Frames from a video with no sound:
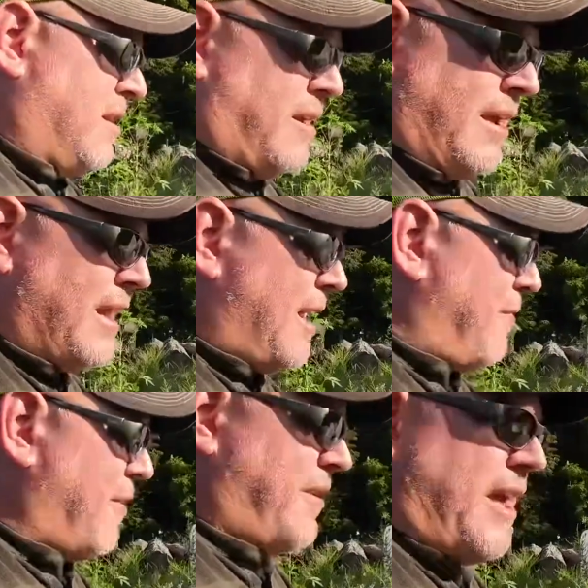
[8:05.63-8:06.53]
And I've
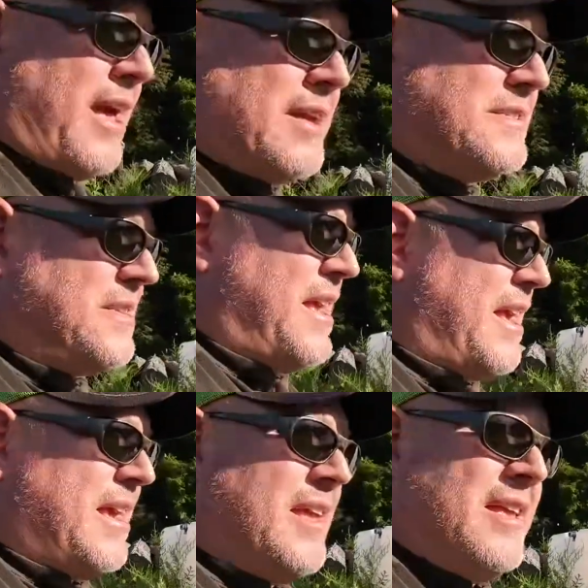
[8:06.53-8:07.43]
heard guys
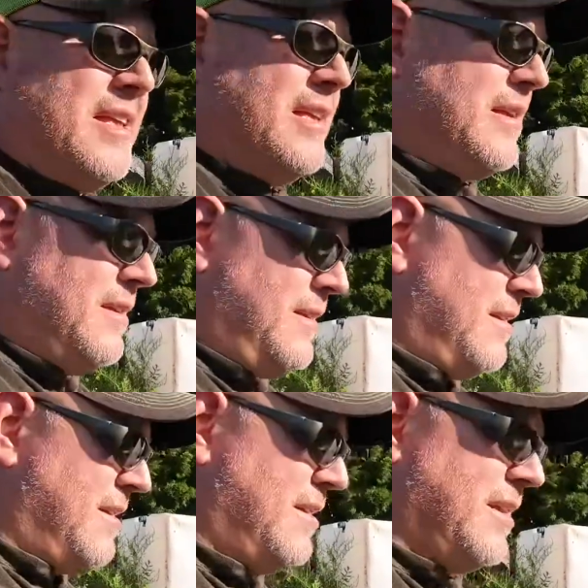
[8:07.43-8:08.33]
say,
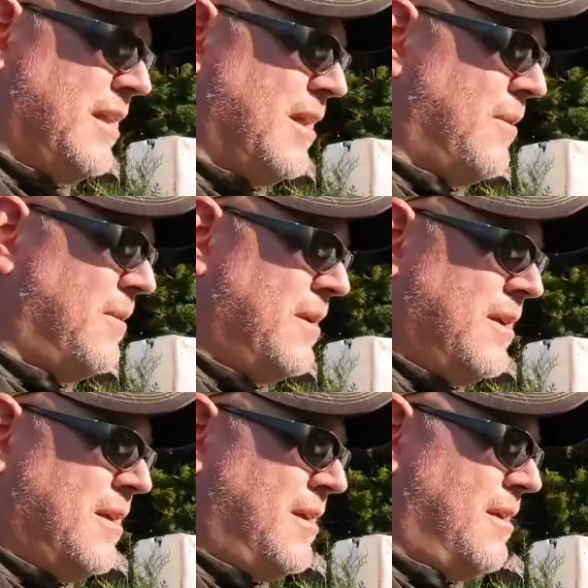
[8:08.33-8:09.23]
you know,
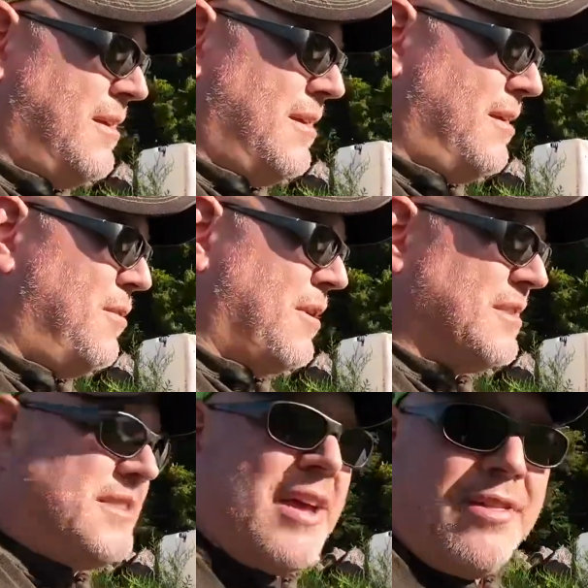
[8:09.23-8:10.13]
you can
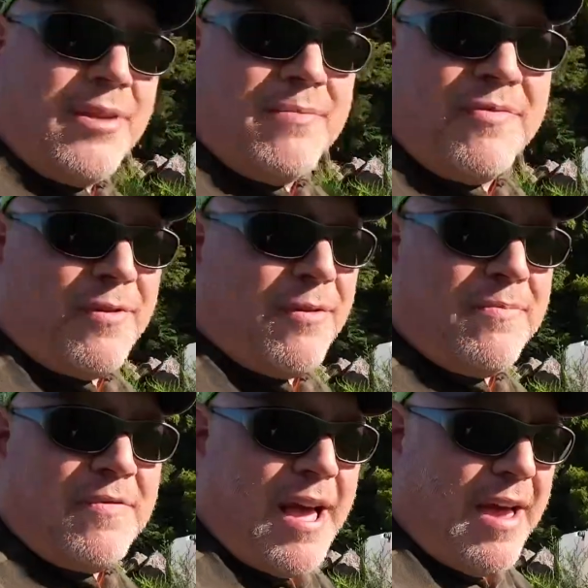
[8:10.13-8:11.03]
sell them for
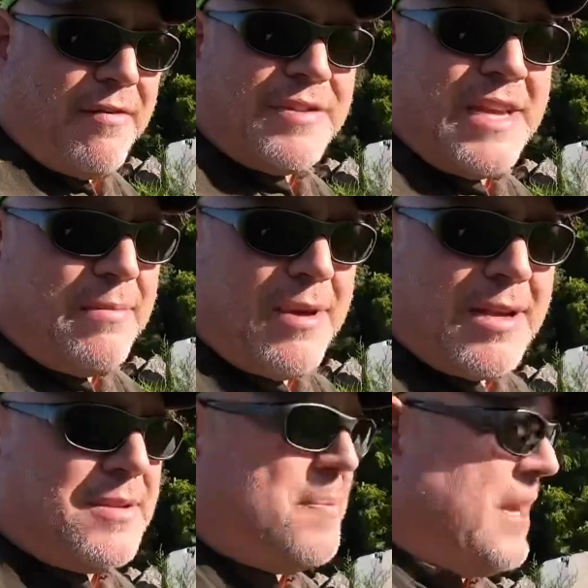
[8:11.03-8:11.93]
$5 or
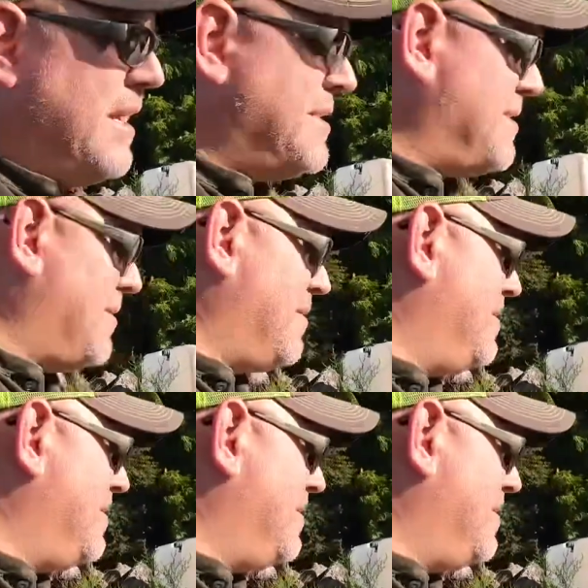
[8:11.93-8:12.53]
$10 a piece, or